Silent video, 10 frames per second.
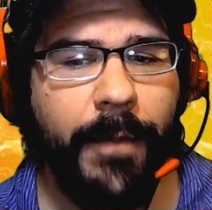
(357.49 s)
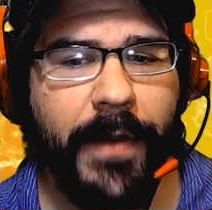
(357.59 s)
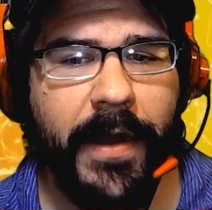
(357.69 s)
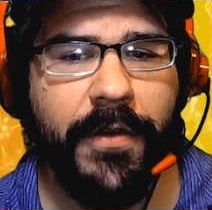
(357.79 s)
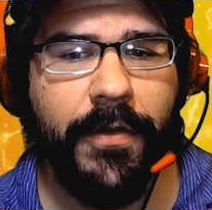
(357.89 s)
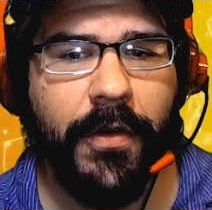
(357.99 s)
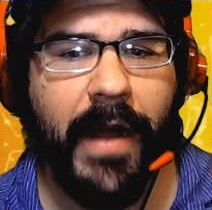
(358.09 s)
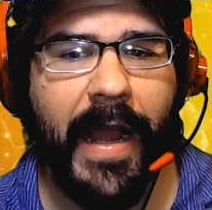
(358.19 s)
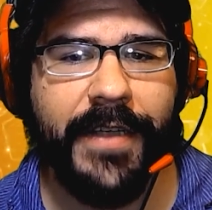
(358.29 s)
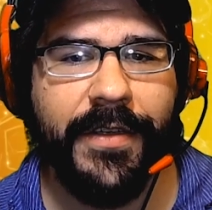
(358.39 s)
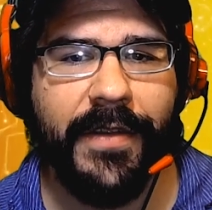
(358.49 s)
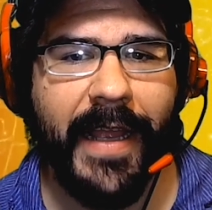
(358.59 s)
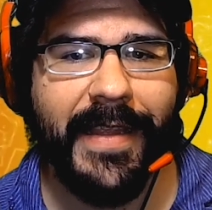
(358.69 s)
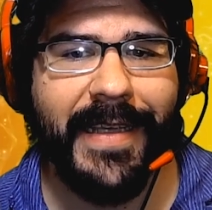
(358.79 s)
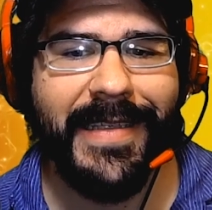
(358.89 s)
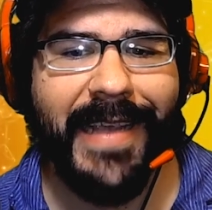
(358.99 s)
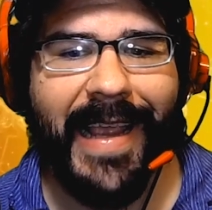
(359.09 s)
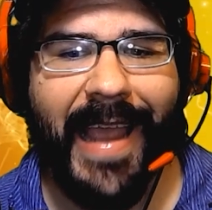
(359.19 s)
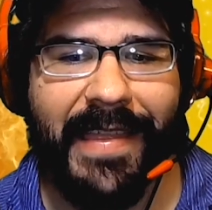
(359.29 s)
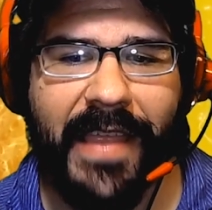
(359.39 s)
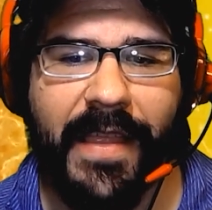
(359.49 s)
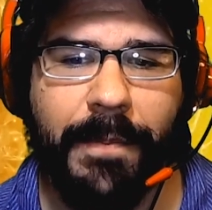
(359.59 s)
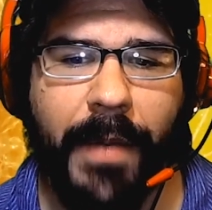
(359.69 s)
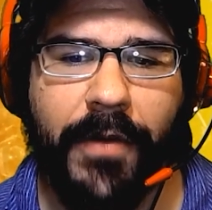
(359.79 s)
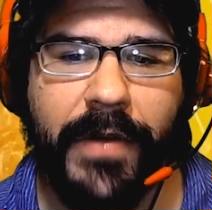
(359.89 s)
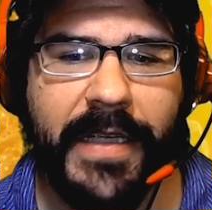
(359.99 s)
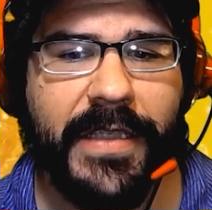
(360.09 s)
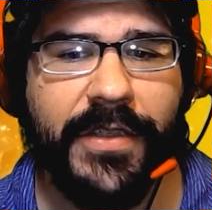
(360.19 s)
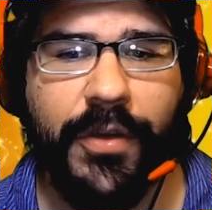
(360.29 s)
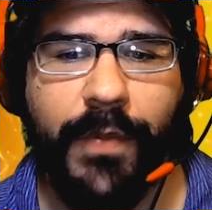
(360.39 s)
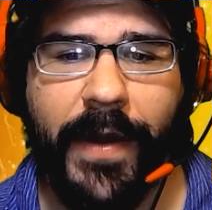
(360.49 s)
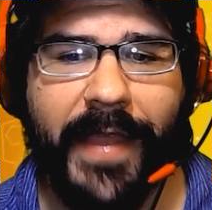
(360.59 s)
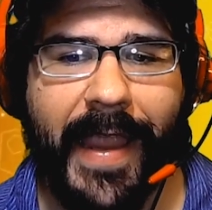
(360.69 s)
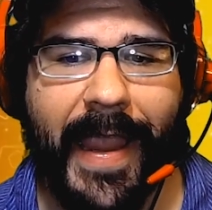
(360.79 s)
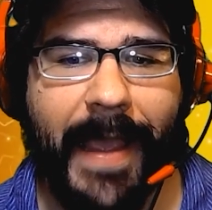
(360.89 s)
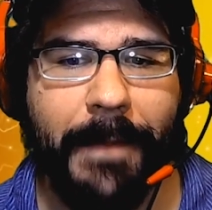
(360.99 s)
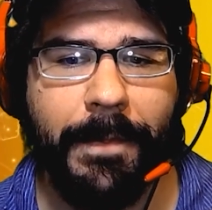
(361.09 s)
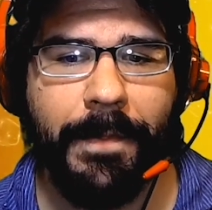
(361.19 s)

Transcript: pretty cool i do like this and then the bonus to where they can't